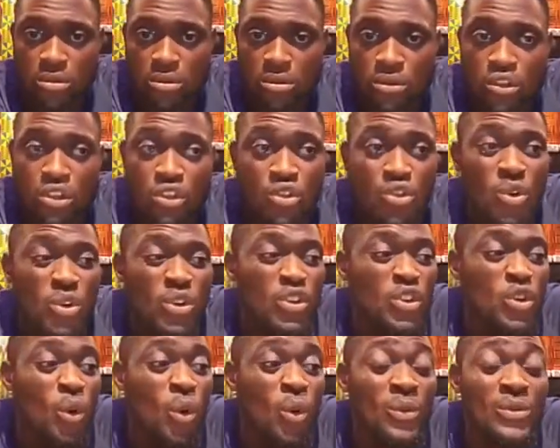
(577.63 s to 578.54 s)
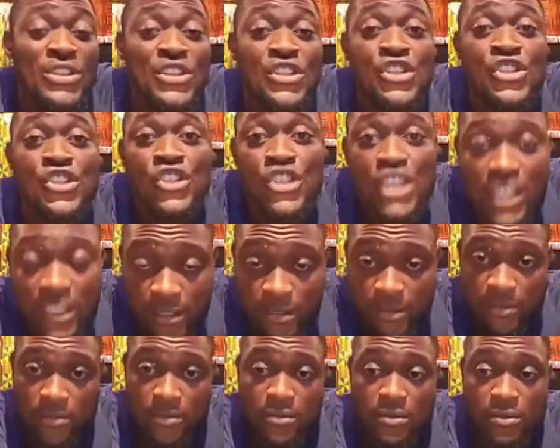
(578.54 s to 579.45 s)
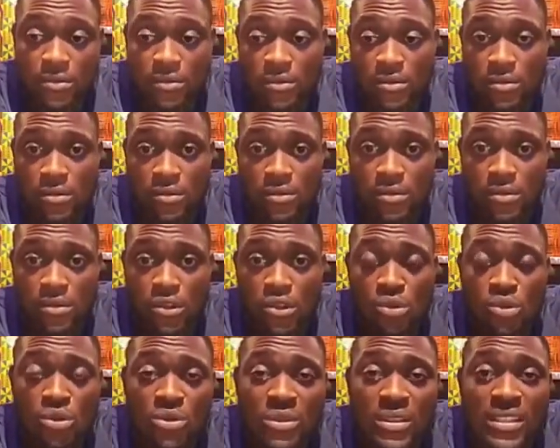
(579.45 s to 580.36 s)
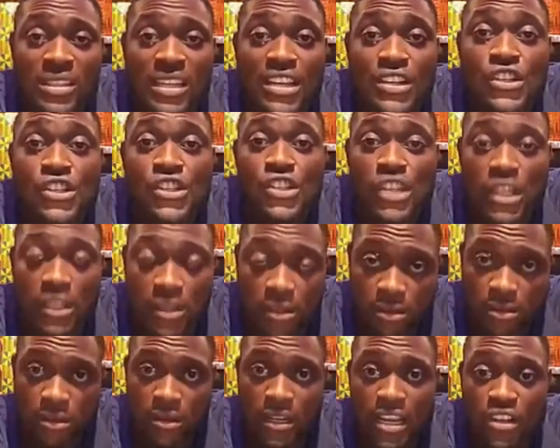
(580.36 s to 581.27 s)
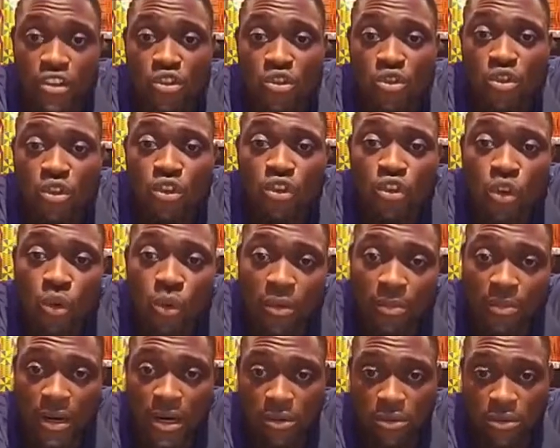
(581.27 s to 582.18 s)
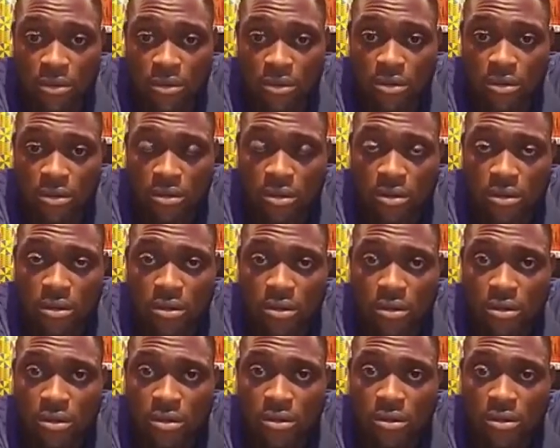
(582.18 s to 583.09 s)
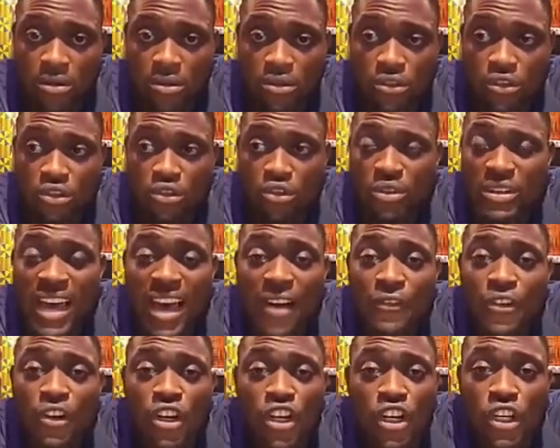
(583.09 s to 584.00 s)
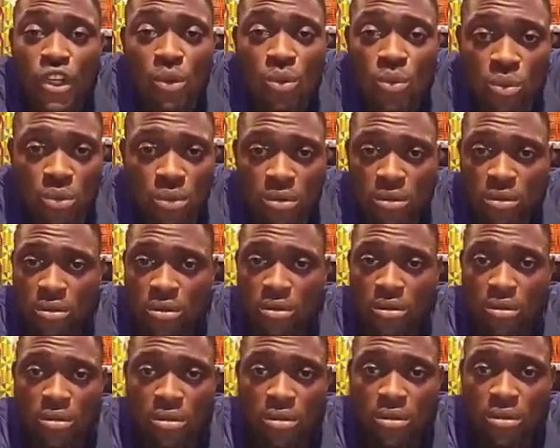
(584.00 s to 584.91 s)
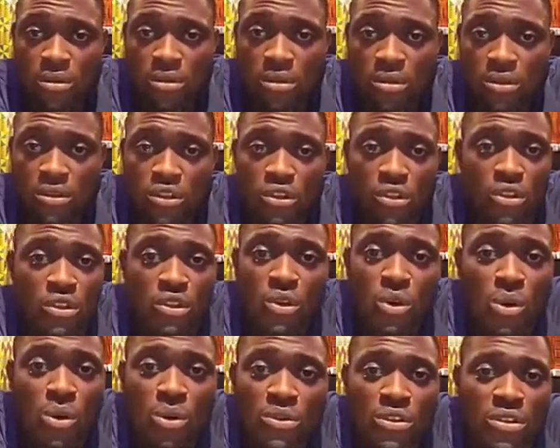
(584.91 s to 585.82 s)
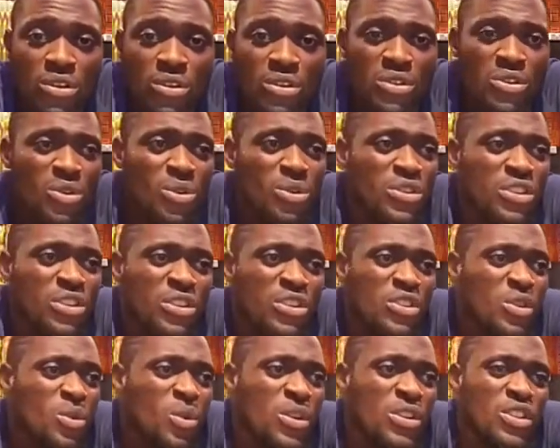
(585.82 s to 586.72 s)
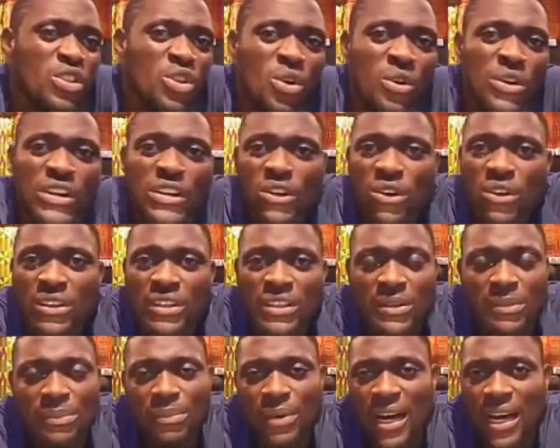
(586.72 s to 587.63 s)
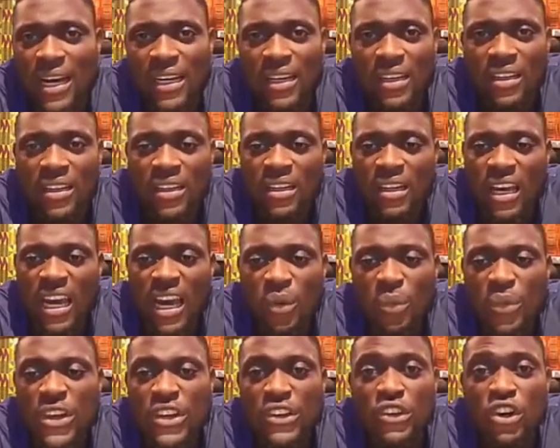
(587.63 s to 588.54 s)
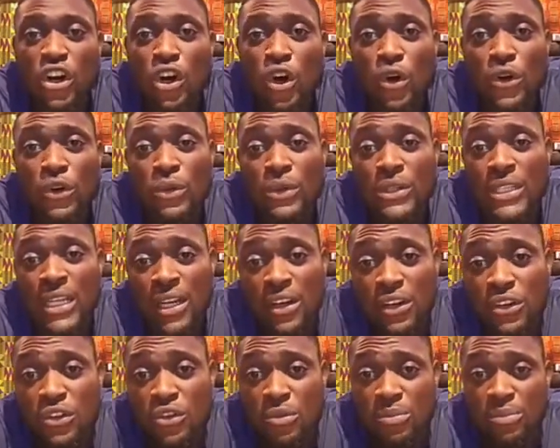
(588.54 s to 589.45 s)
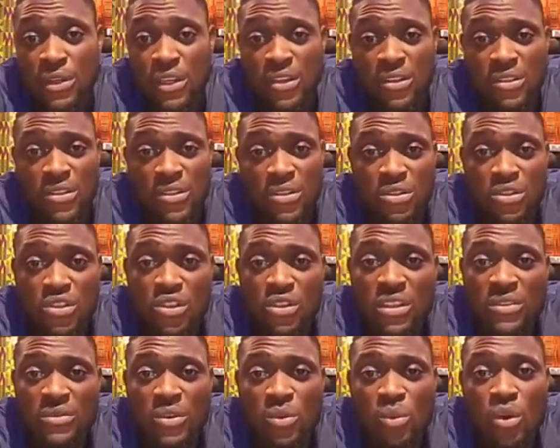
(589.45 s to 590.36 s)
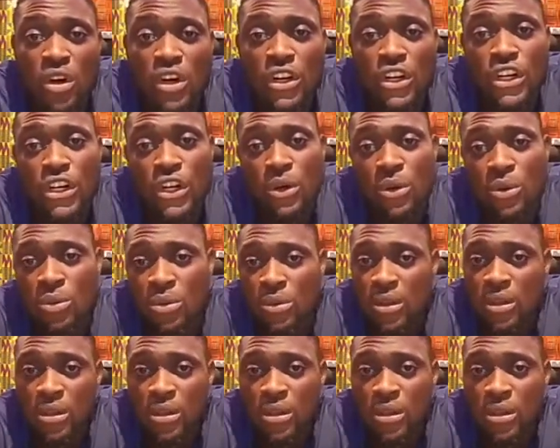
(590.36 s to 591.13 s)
You don't know shit. So don't say shit that you don't know about. You don't have a clue. You don't know what's going on in the back. And we are not going to tell you, because you don't even want to know.